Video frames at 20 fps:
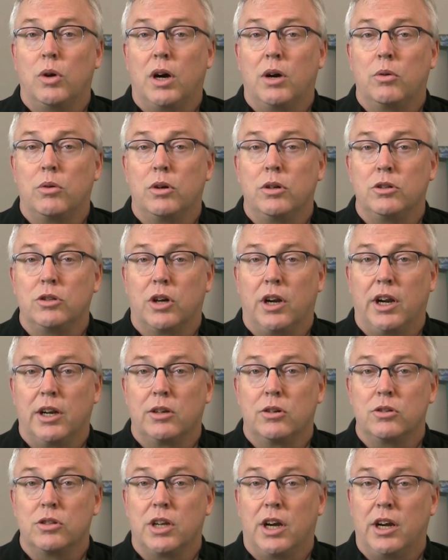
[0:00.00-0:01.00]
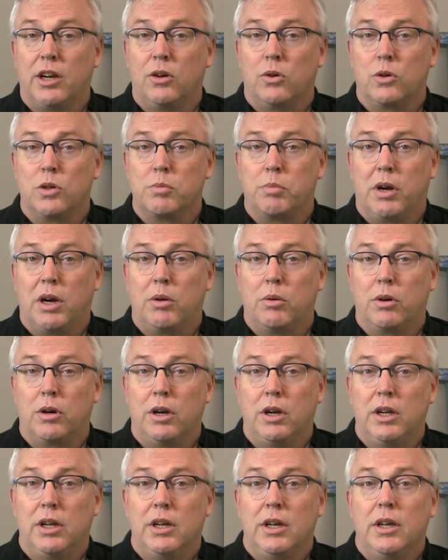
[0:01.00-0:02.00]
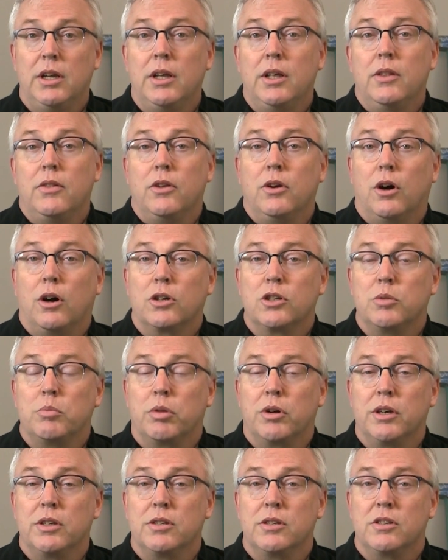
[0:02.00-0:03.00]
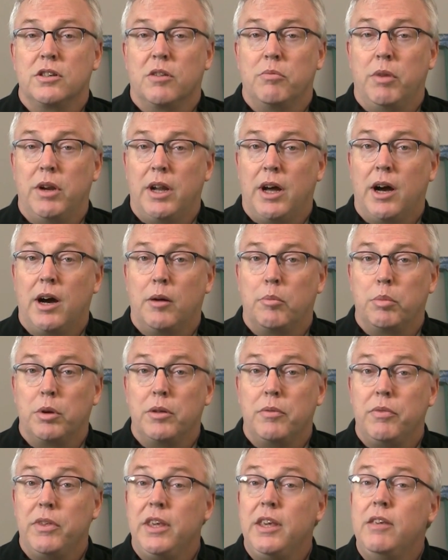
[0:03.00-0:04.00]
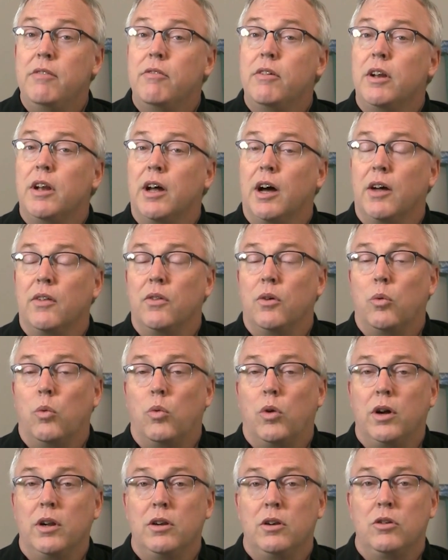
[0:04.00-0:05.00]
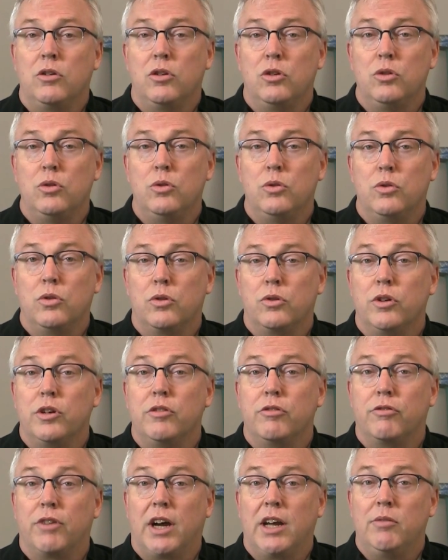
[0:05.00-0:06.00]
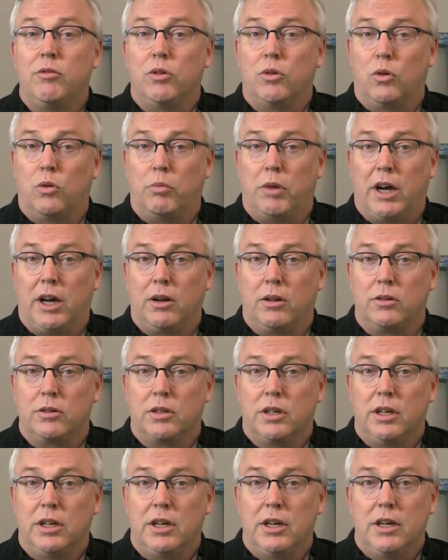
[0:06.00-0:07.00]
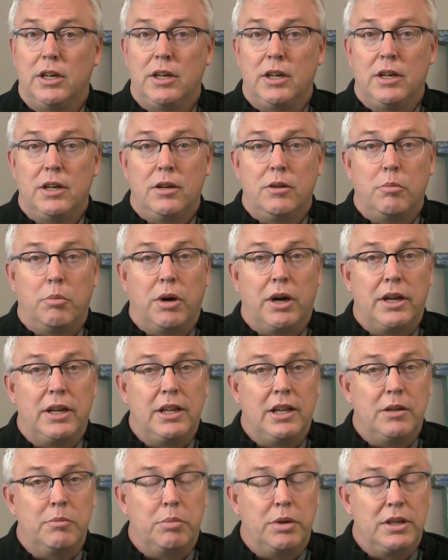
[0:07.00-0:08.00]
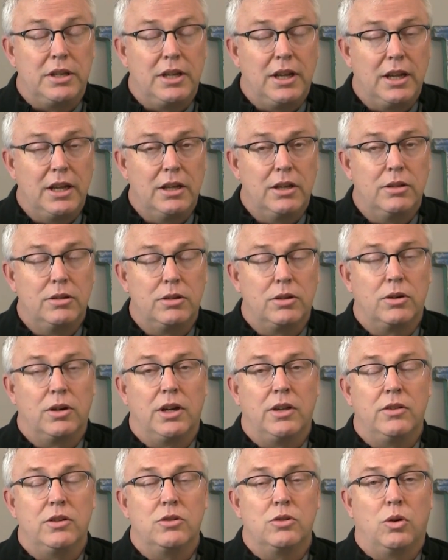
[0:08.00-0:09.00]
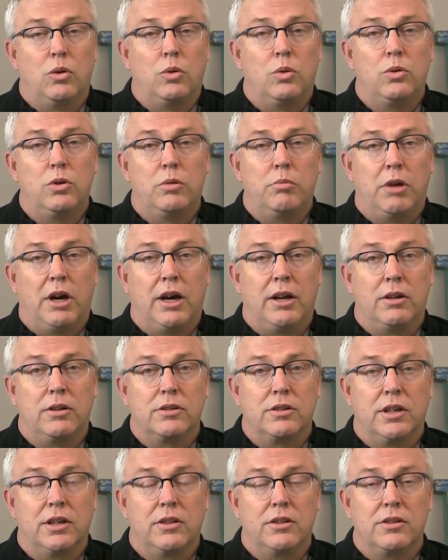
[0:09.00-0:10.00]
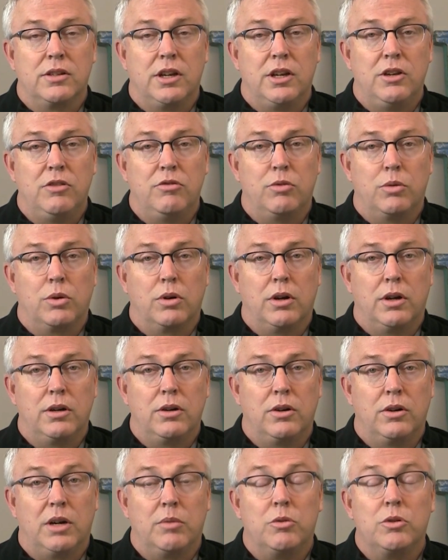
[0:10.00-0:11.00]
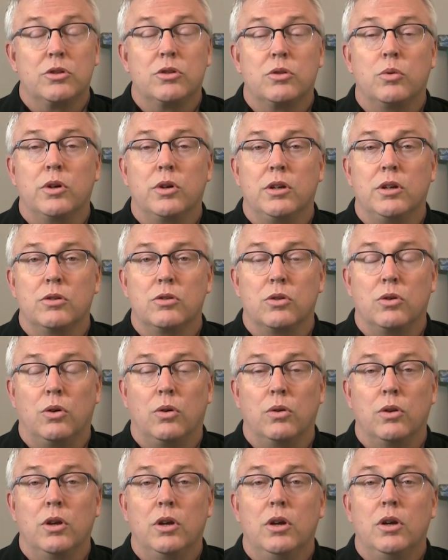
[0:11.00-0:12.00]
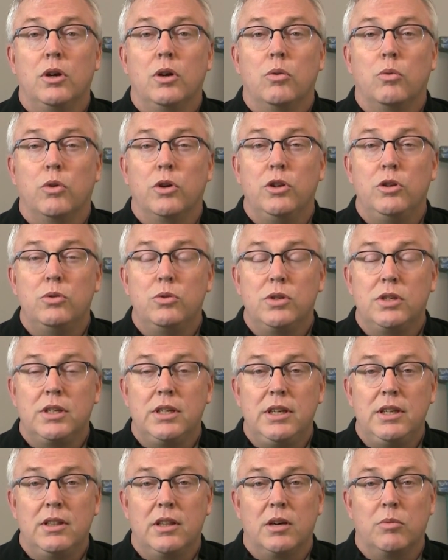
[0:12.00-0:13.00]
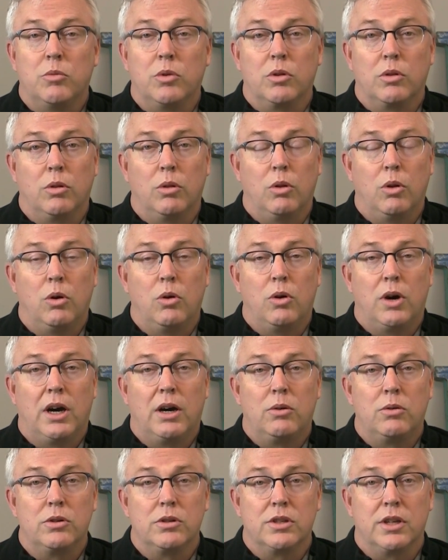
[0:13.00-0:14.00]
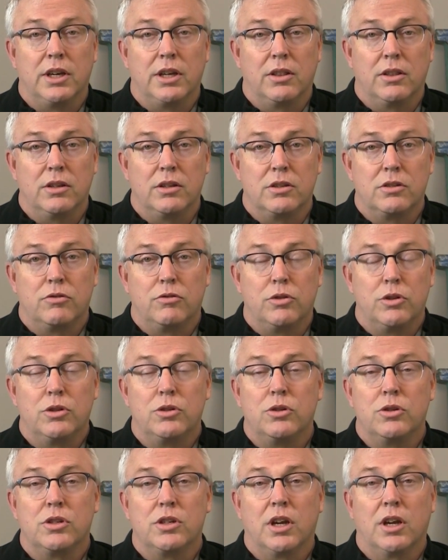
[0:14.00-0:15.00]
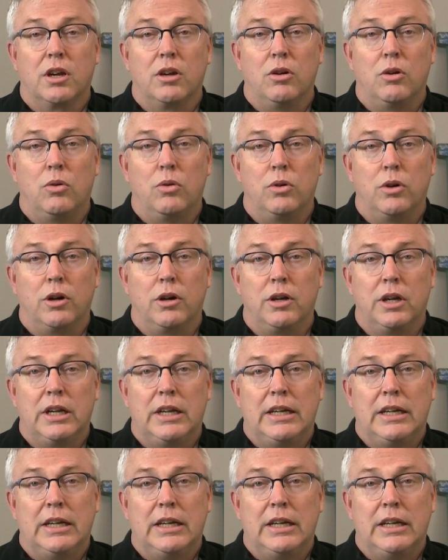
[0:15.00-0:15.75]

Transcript: hour tractors, high horsepower, the auction prices have been up, even on the 1, 2, 3, 5-year-old models. But in particular on these older models, like this 8400, almost 20 years old, when you see them with low hours like this, first or second owner,